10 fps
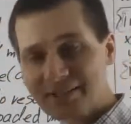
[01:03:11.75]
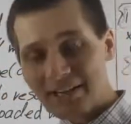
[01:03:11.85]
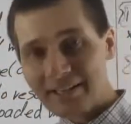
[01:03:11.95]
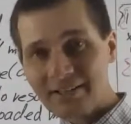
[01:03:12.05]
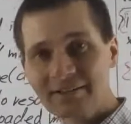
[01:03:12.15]

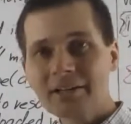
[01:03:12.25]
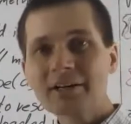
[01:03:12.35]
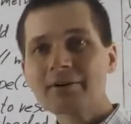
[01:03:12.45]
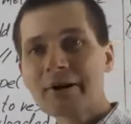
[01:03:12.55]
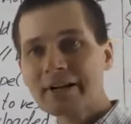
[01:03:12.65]
I can
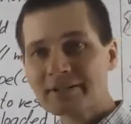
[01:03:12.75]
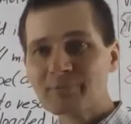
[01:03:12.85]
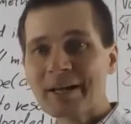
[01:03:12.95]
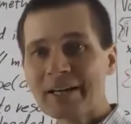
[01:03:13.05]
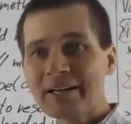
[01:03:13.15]
create as
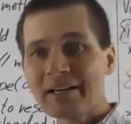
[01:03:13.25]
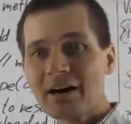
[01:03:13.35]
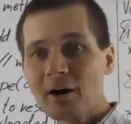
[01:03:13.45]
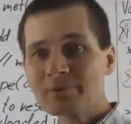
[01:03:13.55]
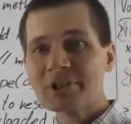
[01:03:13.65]
many
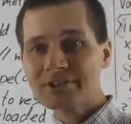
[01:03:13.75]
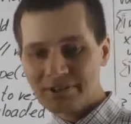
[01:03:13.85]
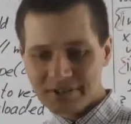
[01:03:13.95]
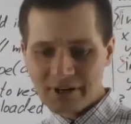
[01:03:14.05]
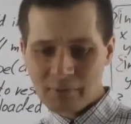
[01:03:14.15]
objects
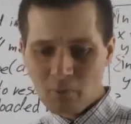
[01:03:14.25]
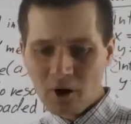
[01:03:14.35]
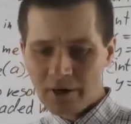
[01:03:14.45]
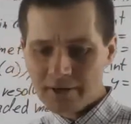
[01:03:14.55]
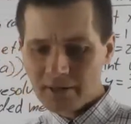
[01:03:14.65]
as I
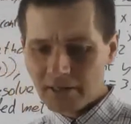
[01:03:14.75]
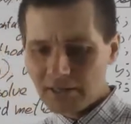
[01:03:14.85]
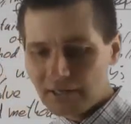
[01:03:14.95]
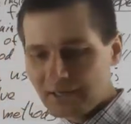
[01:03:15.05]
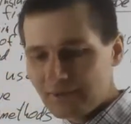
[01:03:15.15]
want
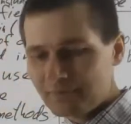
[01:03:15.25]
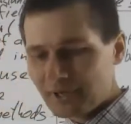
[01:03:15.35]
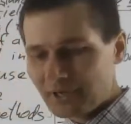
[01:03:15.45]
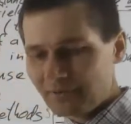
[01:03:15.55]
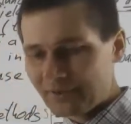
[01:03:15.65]

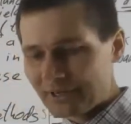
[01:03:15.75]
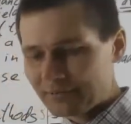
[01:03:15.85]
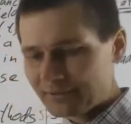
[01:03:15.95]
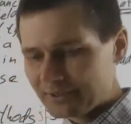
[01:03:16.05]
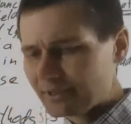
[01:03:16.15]
of a
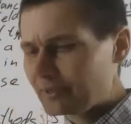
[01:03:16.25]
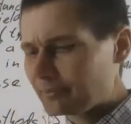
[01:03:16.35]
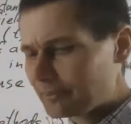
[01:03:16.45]
given type.